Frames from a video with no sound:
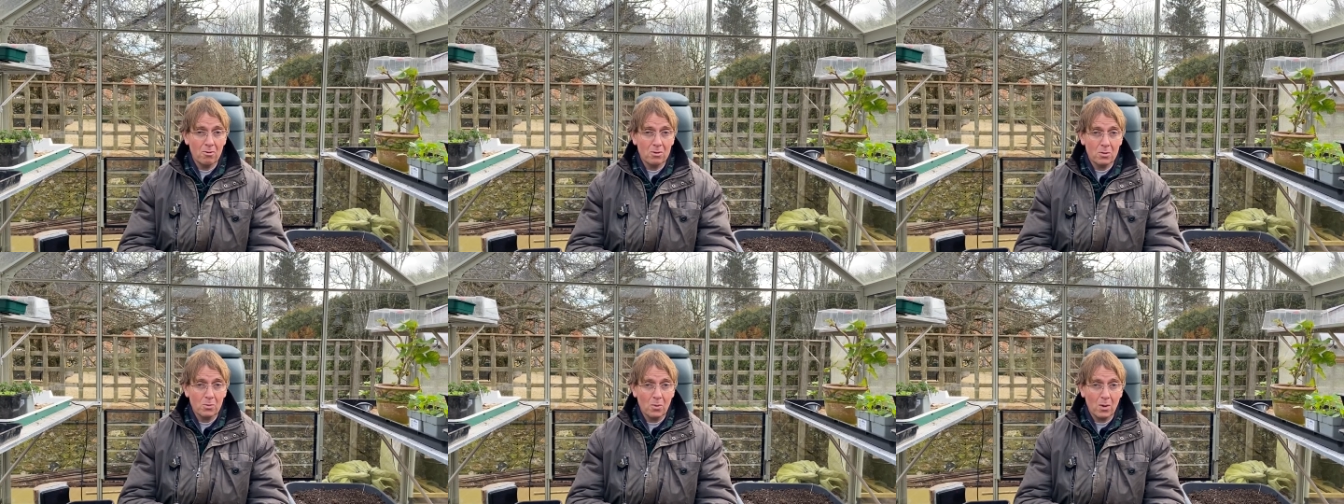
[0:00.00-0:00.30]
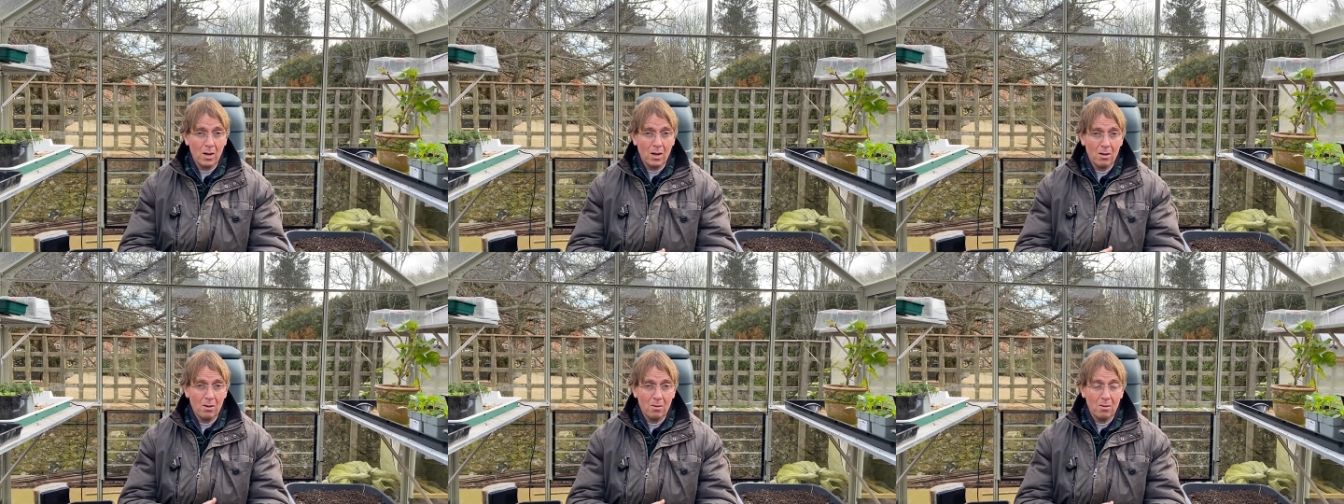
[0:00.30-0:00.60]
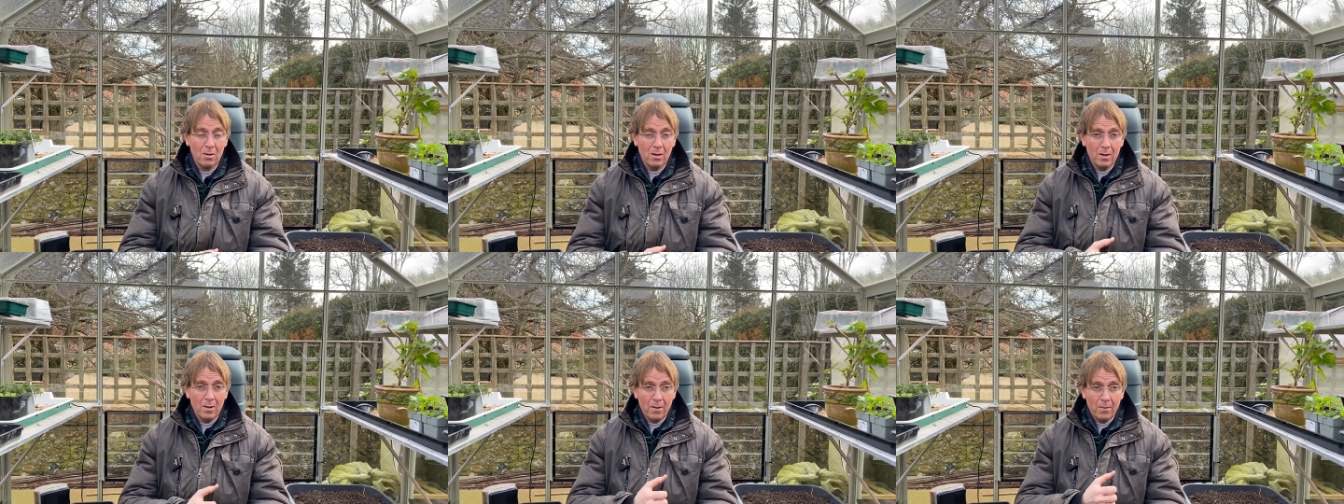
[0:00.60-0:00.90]
as well.
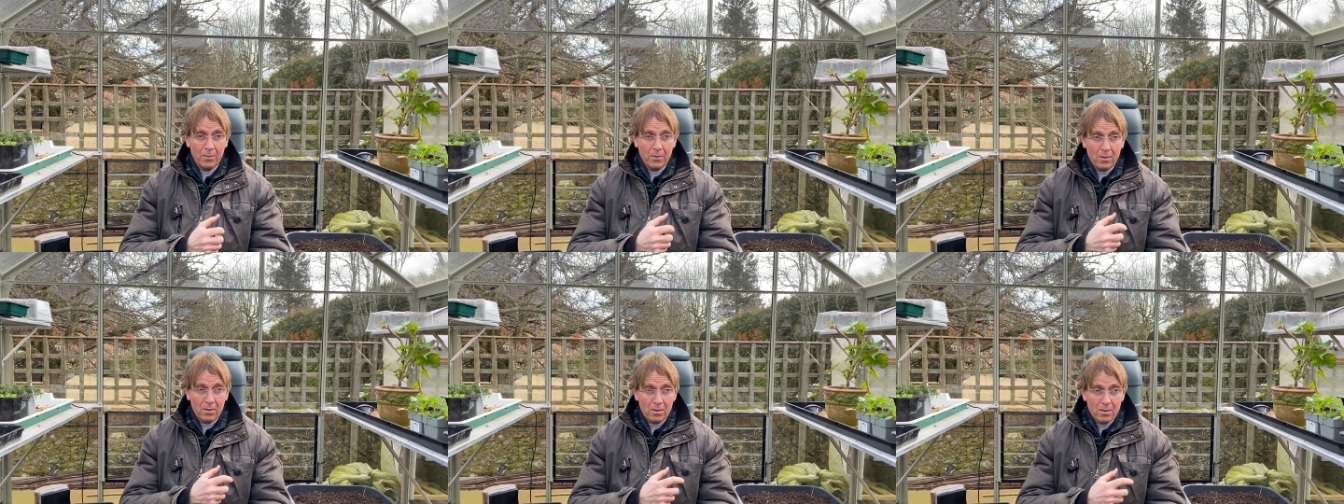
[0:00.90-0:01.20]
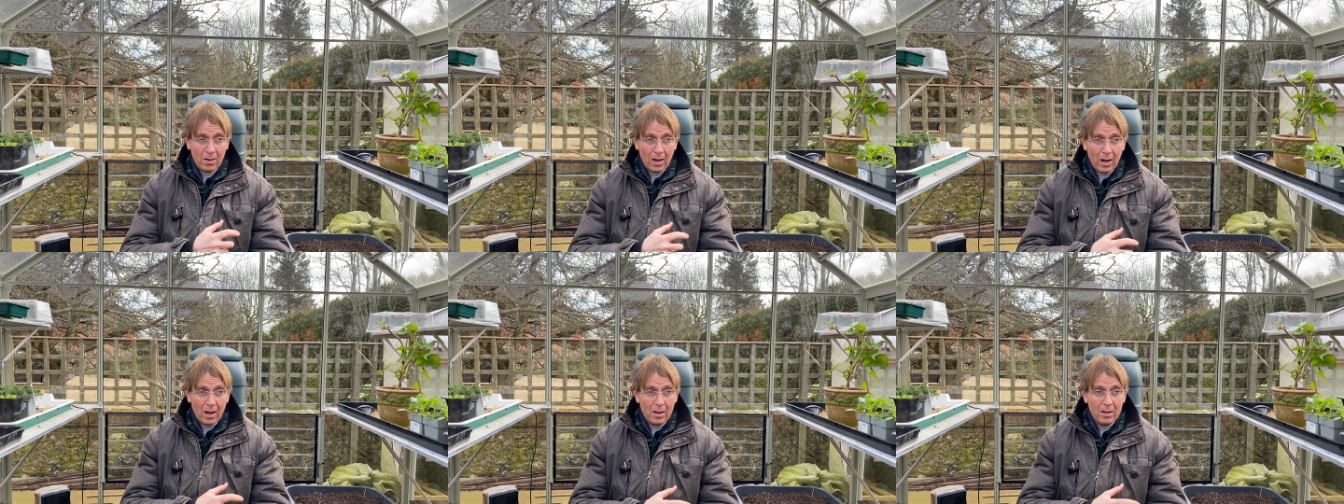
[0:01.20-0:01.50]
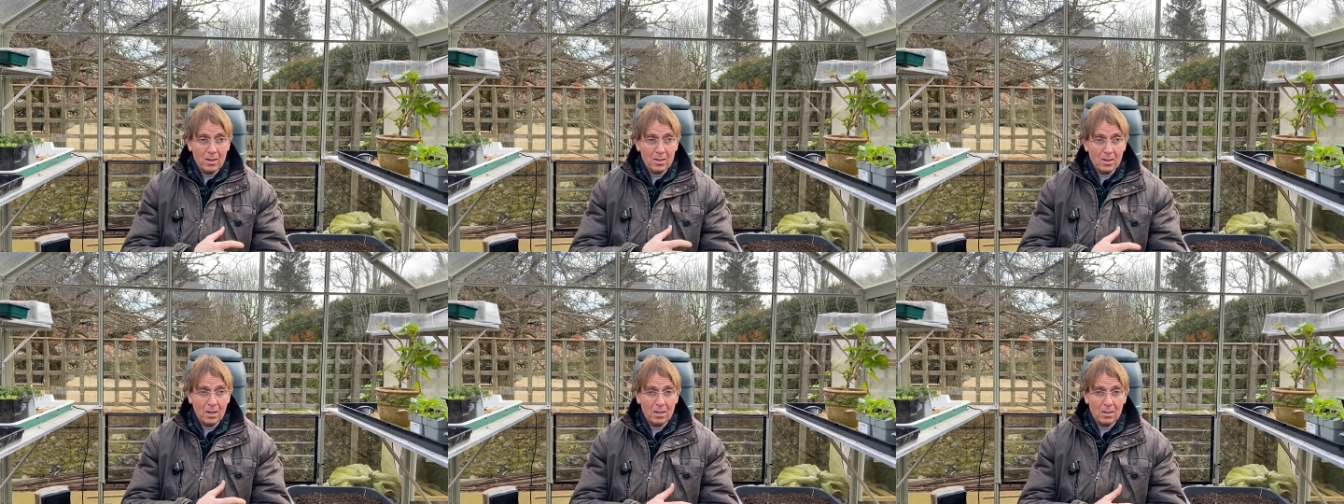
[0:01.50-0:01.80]
That
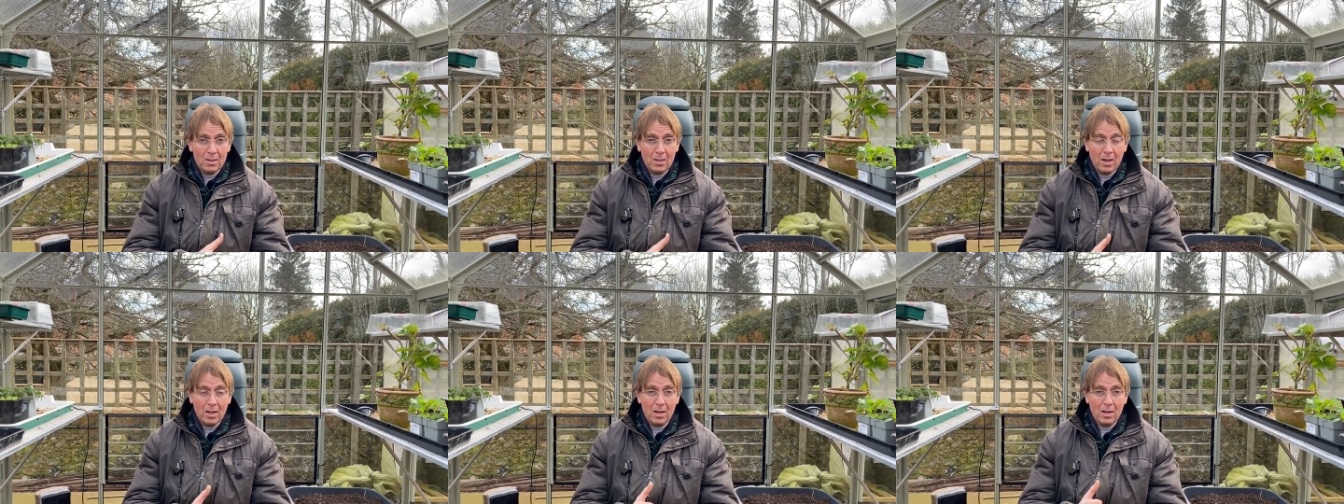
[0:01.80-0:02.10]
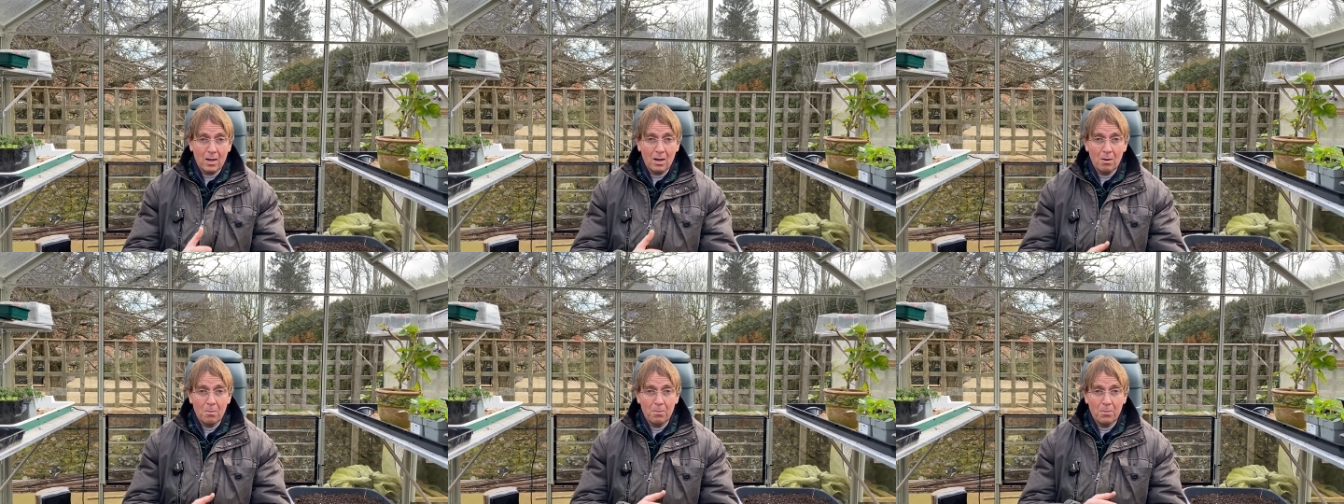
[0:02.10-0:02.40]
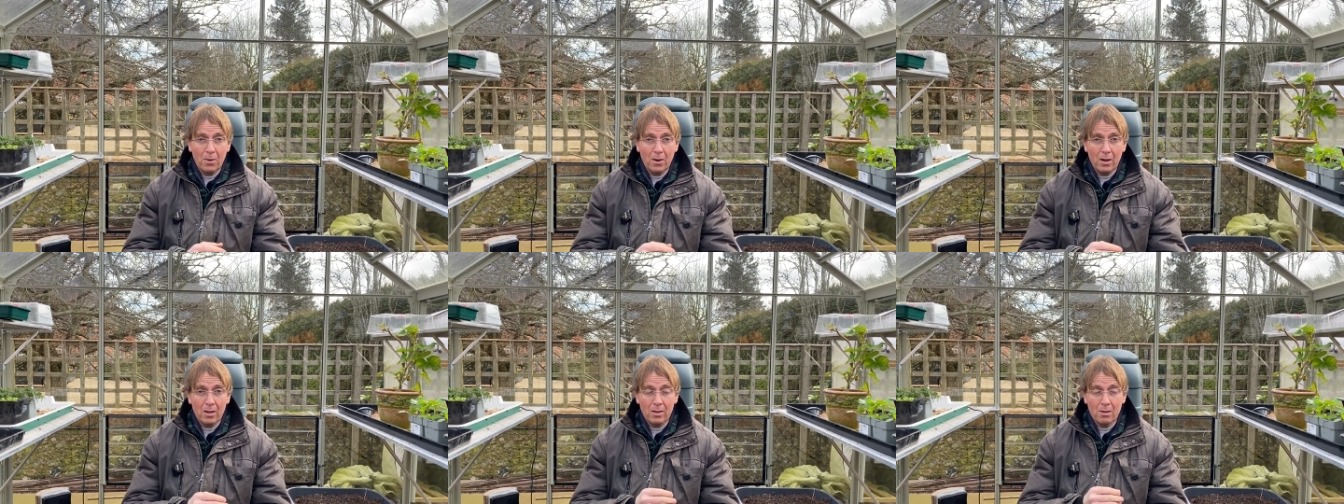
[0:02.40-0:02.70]
is then taken up
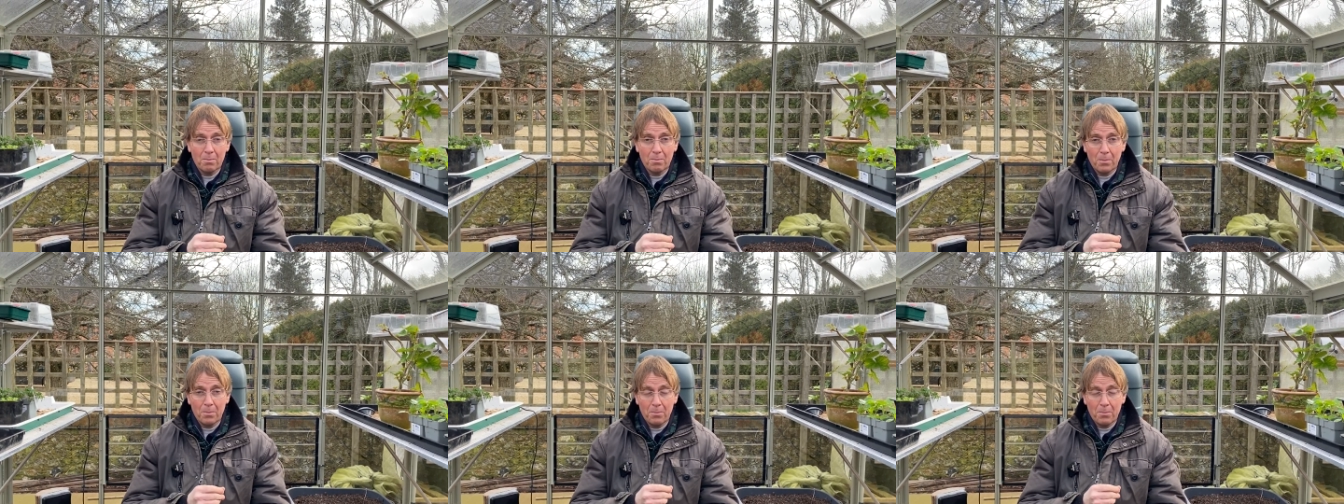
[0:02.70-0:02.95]
by the